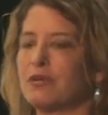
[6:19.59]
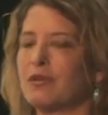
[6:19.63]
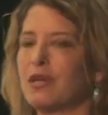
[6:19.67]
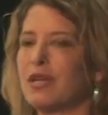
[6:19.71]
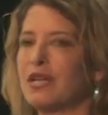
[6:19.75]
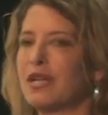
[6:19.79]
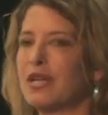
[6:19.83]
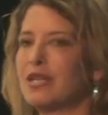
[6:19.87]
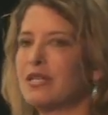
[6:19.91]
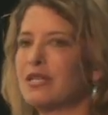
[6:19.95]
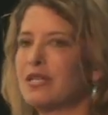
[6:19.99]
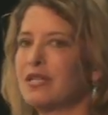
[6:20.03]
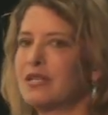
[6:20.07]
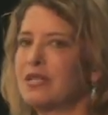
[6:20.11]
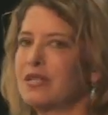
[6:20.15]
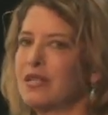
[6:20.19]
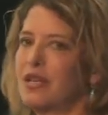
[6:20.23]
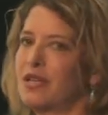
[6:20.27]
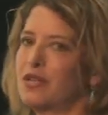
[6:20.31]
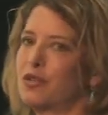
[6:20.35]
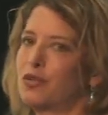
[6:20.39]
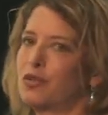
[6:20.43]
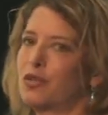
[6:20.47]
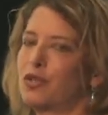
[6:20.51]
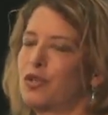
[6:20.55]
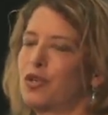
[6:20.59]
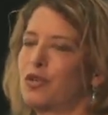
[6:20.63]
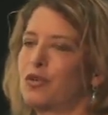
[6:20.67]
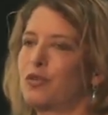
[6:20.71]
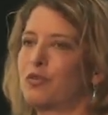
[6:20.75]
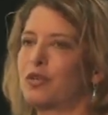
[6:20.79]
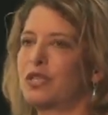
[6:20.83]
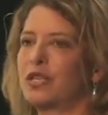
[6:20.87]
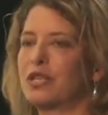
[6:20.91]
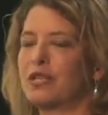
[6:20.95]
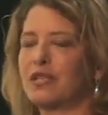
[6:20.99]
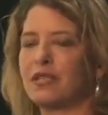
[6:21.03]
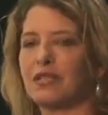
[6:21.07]
about 1910 or so,
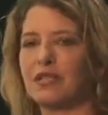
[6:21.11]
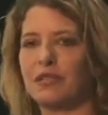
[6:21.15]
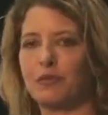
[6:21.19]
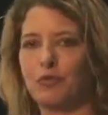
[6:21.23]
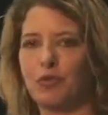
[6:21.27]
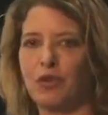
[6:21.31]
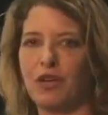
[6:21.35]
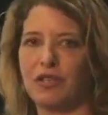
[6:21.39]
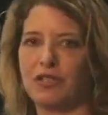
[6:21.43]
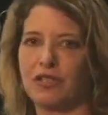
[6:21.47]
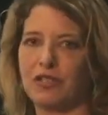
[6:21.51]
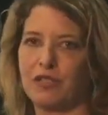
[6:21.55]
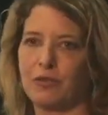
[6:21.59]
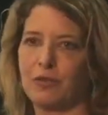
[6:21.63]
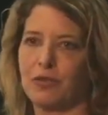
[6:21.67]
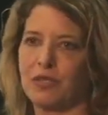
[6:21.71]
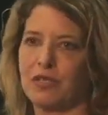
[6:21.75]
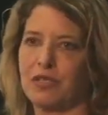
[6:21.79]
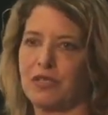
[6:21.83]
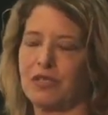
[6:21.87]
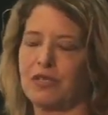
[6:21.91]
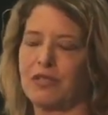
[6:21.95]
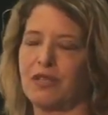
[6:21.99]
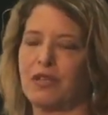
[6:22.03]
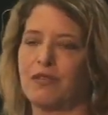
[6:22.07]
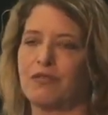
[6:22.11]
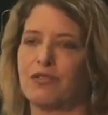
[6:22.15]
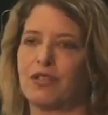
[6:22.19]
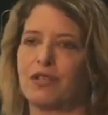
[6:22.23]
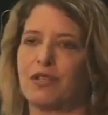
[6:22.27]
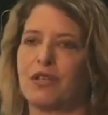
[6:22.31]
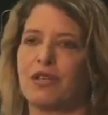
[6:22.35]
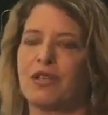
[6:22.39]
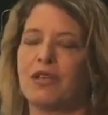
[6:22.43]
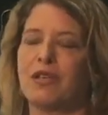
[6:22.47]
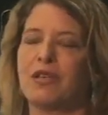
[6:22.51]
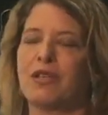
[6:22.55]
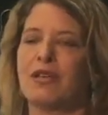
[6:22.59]
when this process was discovered,